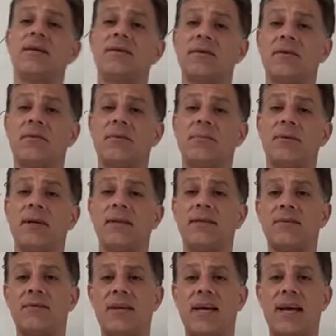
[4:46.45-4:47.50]
So if the price
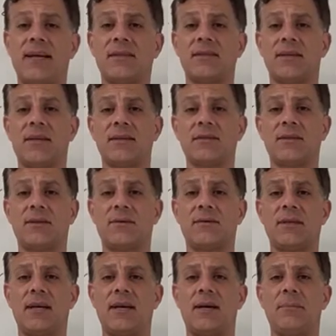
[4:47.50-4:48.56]
of hot dogs goes
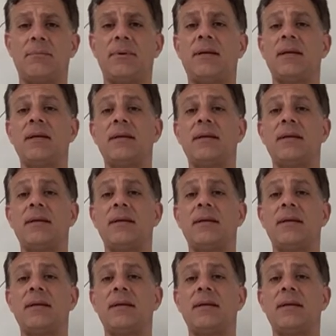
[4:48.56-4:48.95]
up,